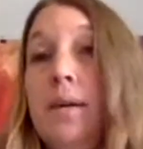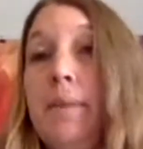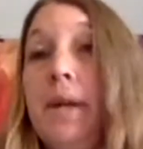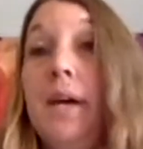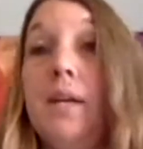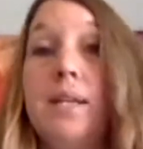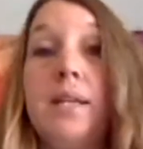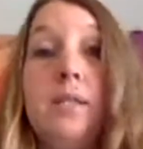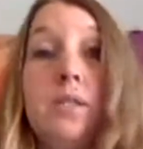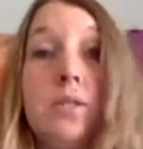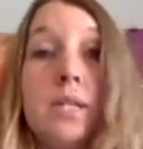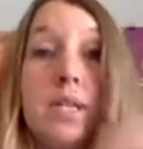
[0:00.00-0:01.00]
I'll announce
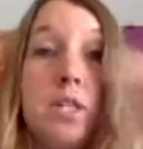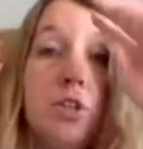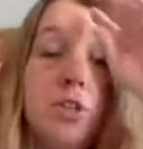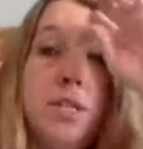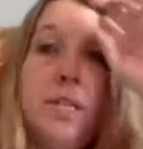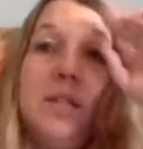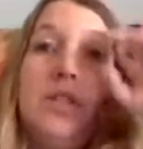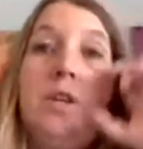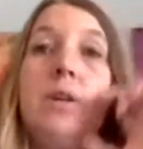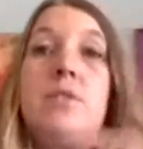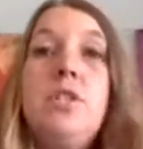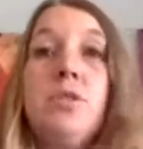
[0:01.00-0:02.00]
those next Thursday because you
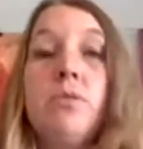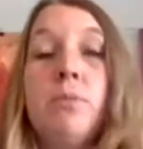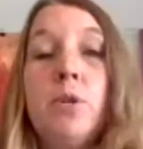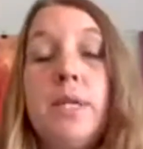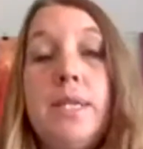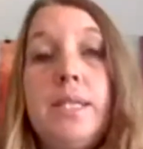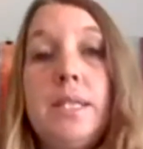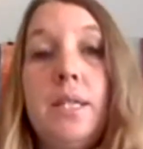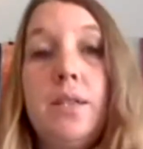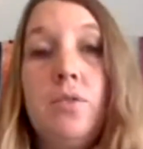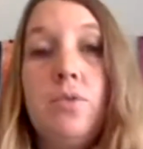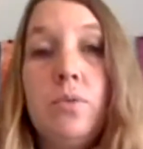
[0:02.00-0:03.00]
have just 3 more days to
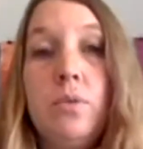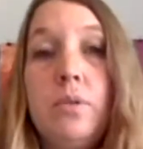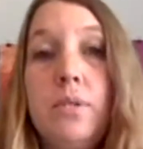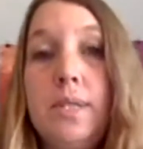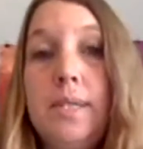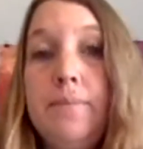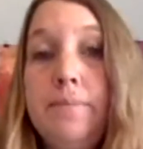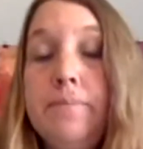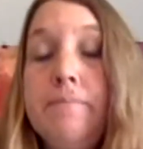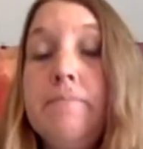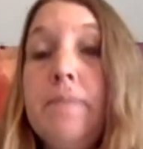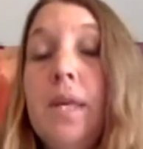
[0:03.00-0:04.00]
get those orders in.
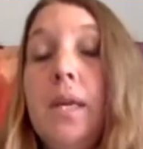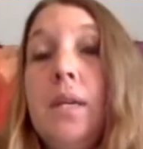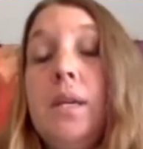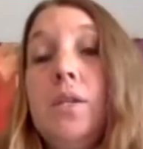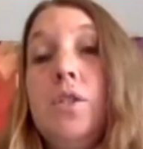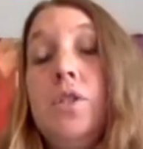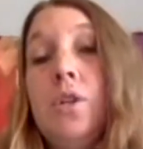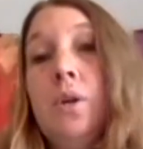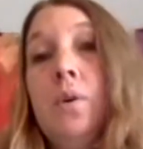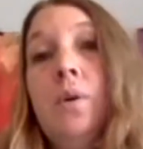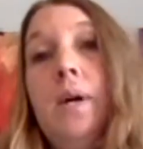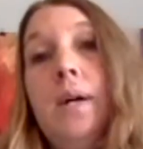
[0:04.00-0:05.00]

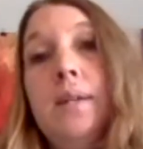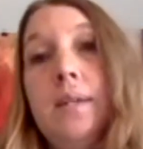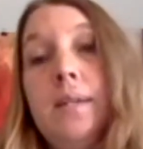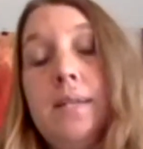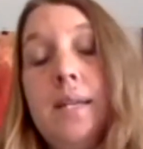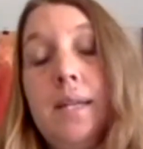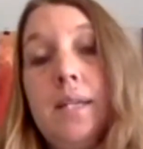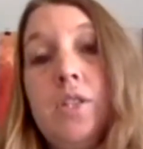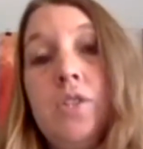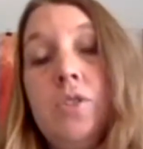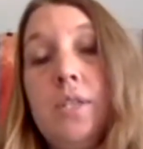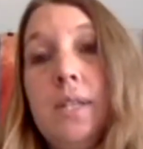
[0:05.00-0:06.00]
So I'll announce that next
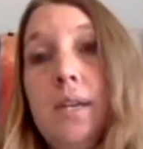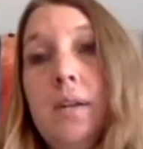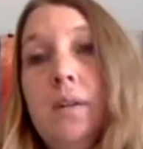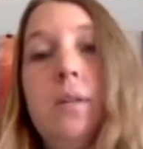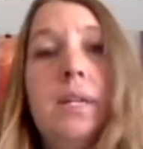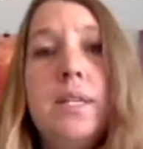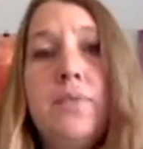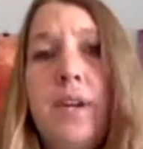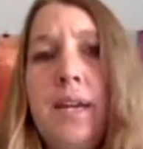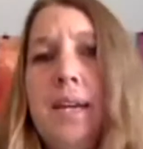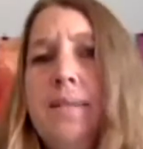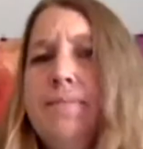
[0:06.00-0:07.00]
Thursday, or next
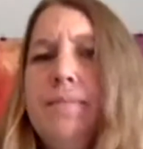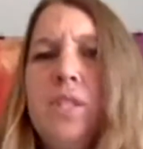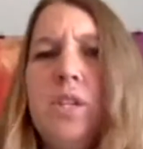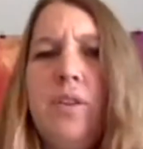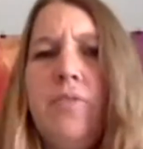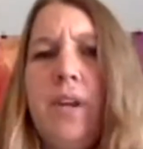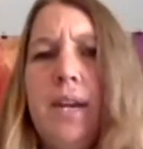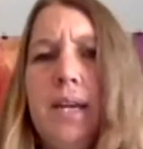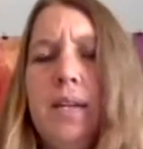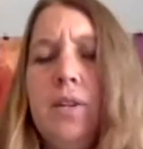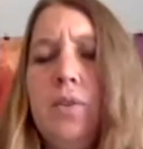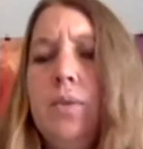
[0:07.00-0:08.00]
Friday, sorry, Friday
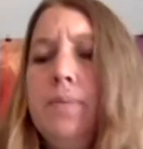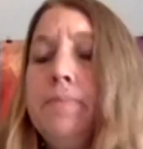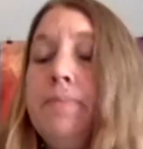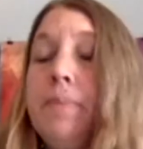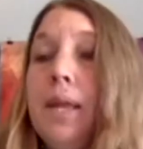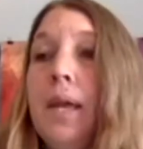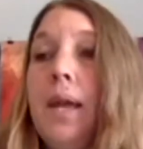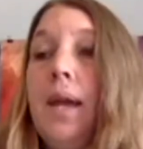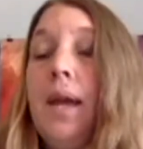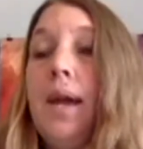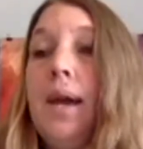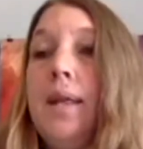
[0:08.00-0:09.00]
at noon.
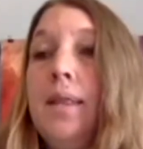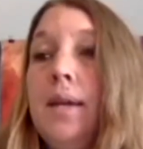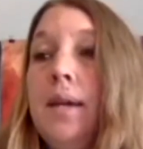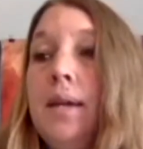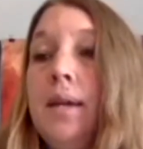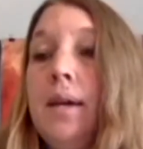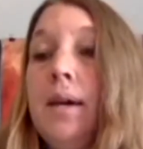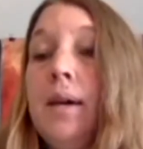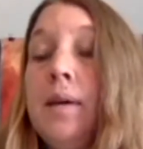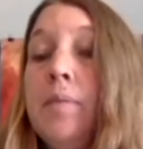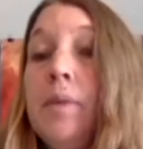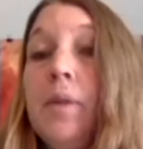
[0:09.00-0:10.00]
And then
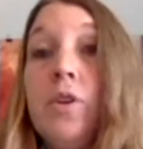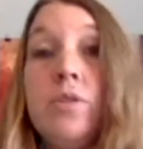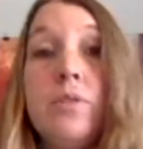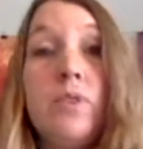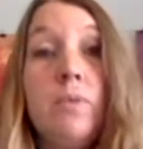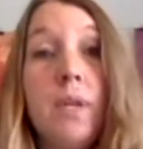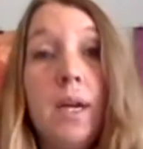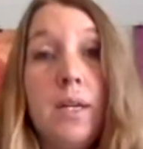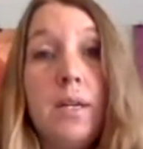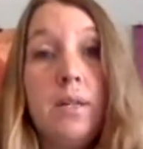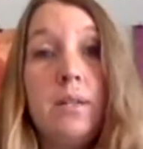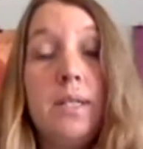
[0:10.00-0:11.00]
those of you not
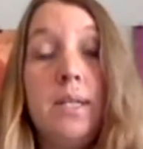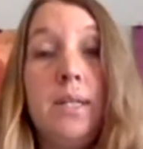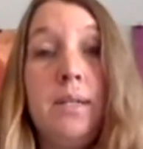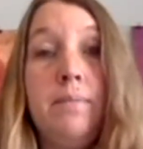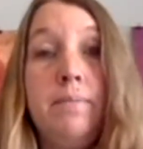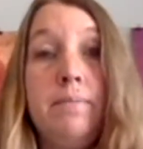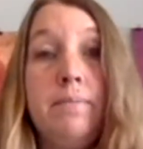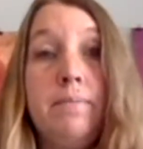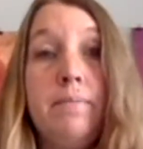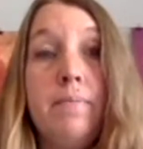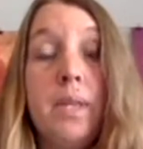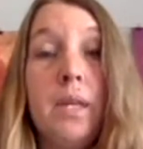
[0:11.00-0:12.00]
on our team,
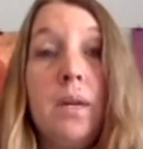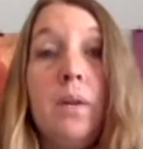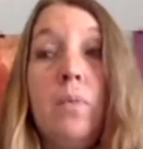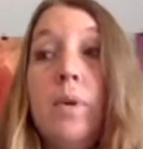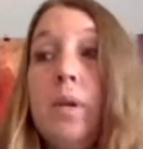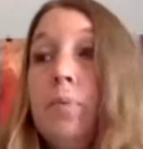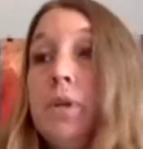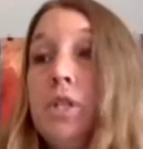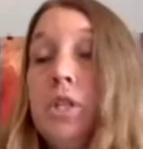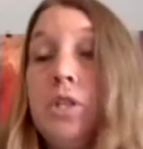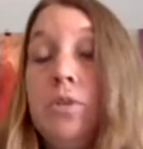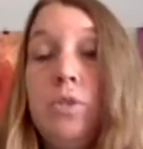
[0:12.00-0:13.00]
we
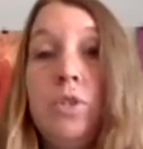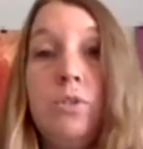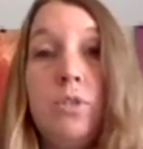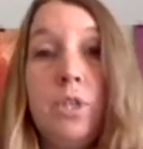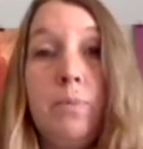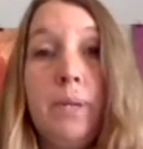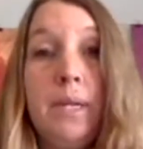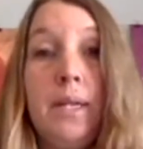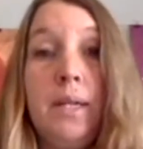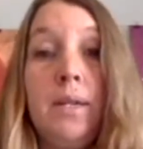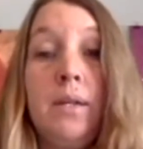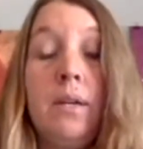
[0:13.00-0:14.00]
appreciate you too jumping in
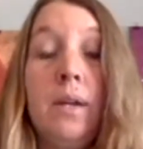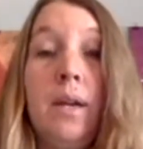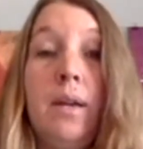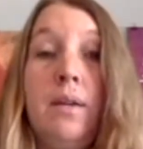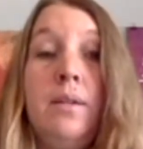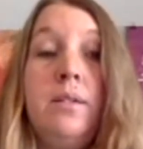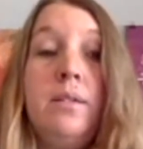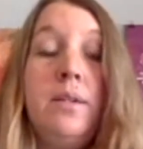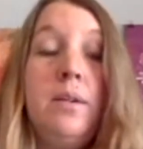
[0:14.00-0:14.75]
here and